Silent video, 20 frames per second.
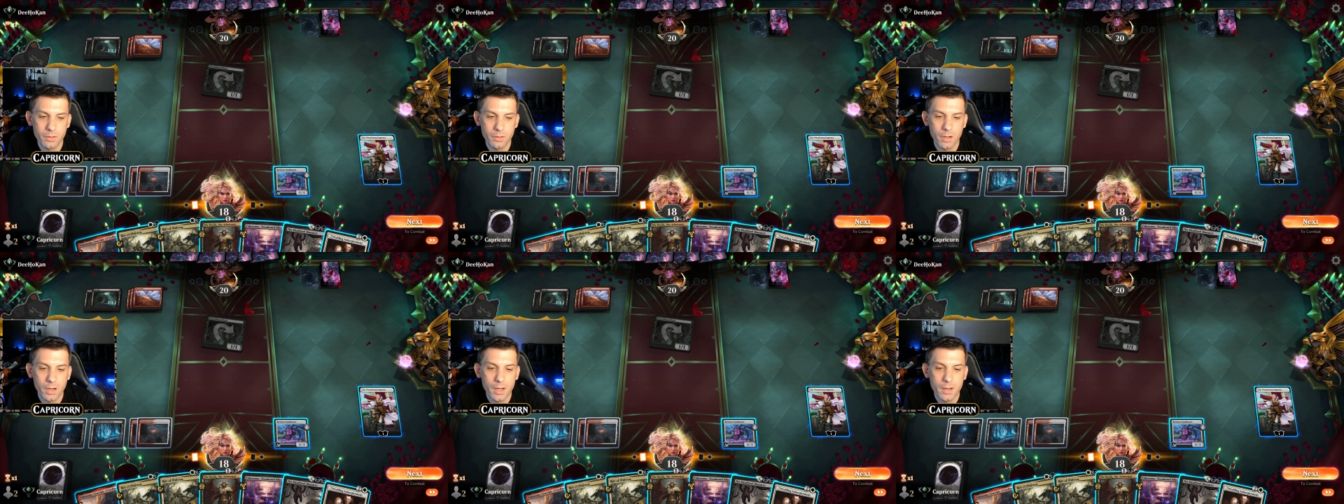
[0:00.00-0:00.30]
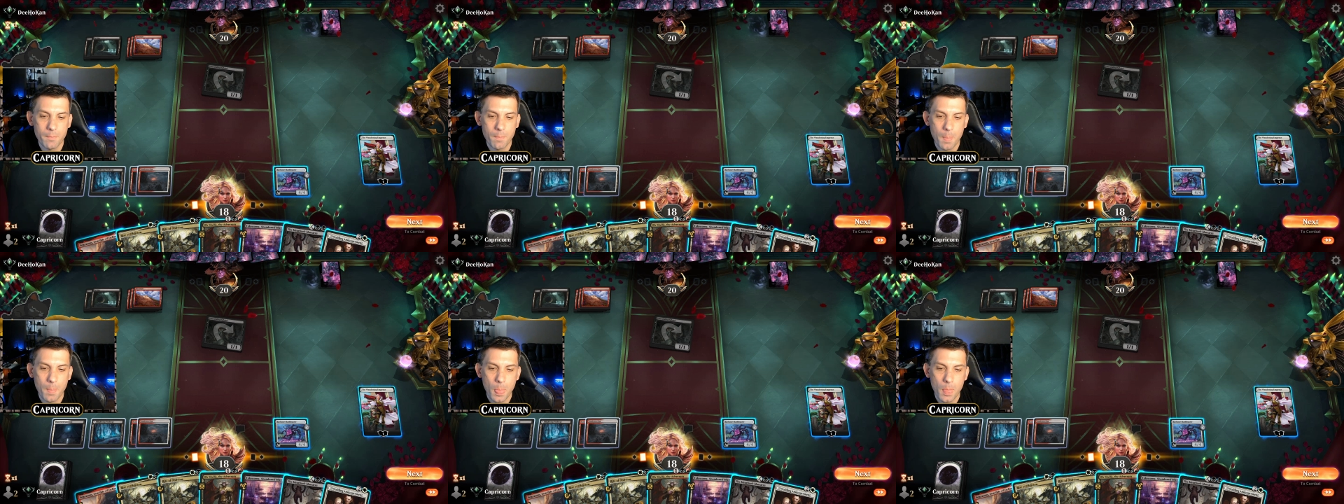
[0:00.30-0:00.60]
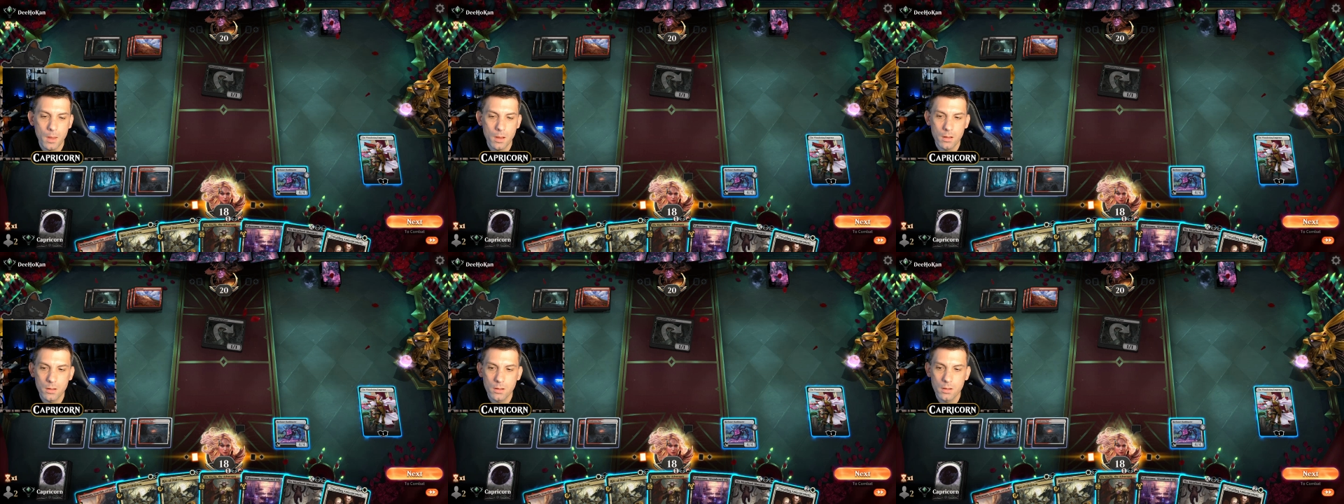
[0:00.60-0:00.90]
right?
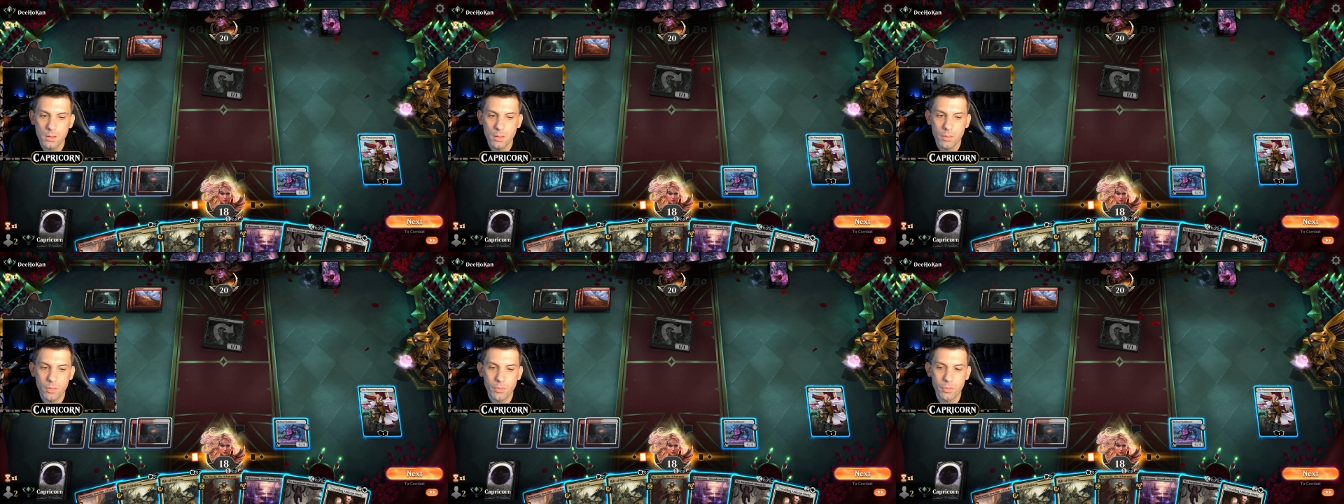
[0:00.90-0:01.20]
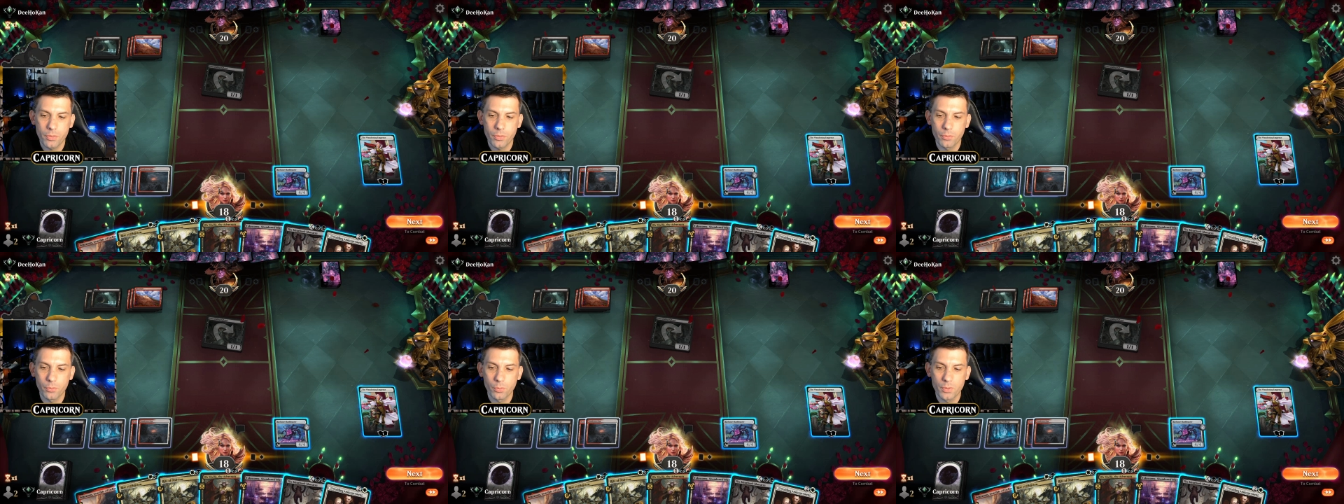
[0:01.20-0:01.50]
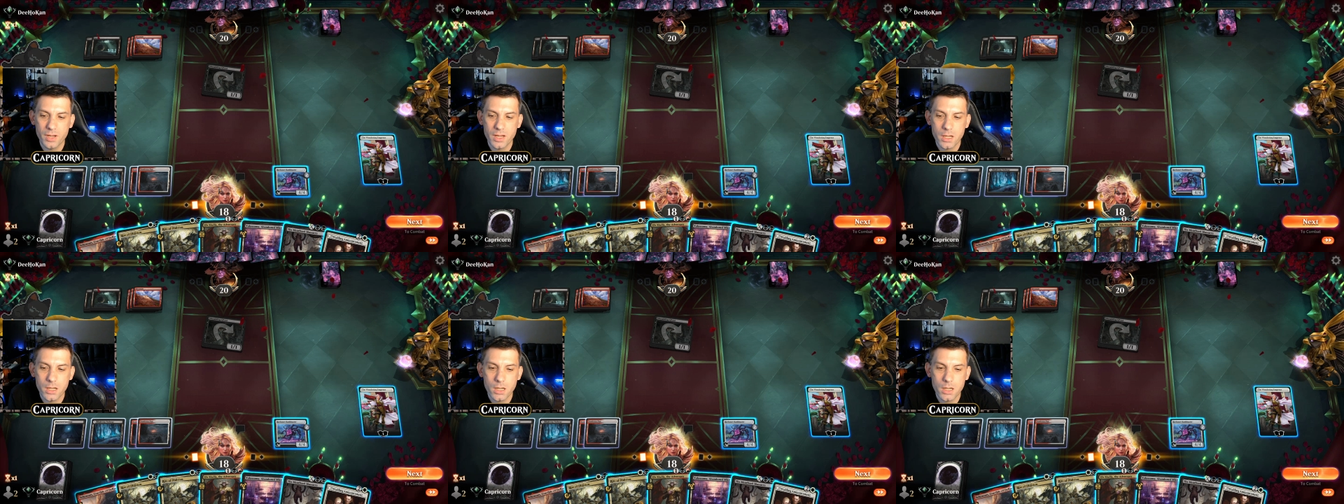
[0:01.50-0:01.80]

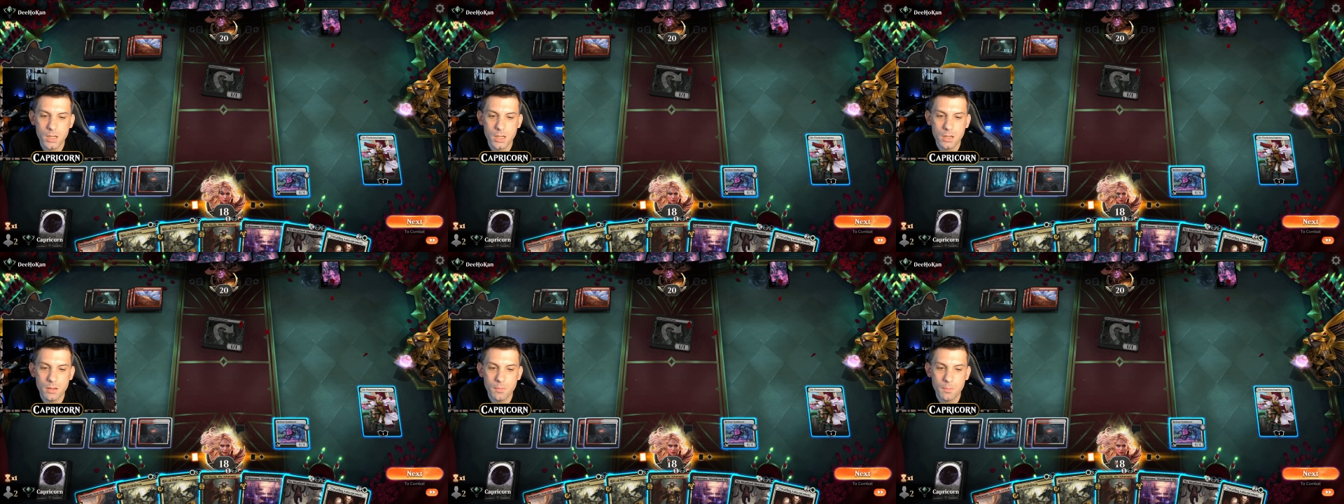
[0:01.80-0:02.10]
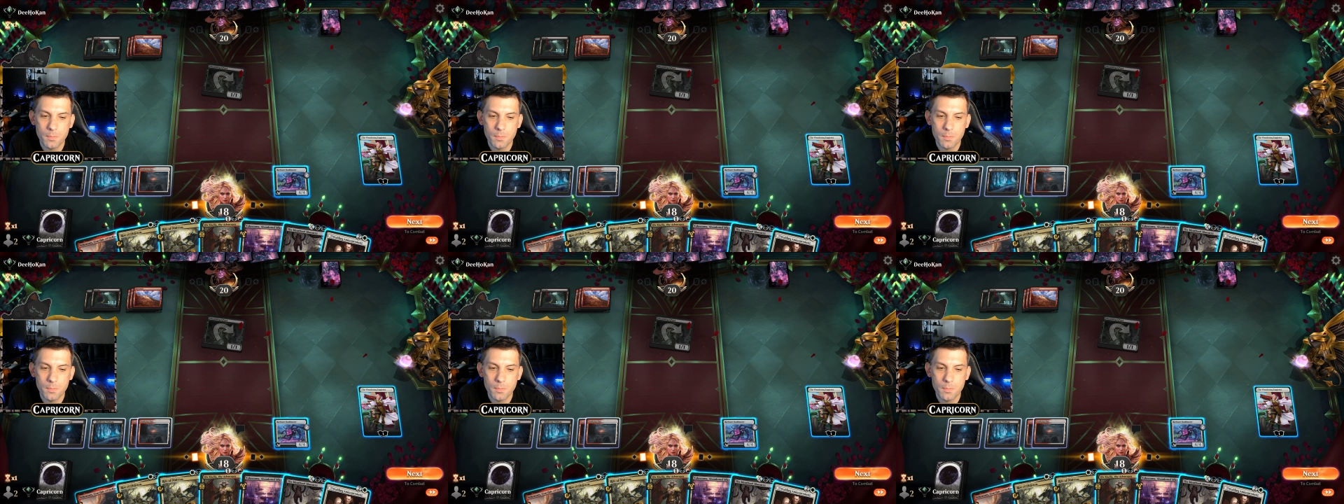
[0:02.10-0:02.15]
3.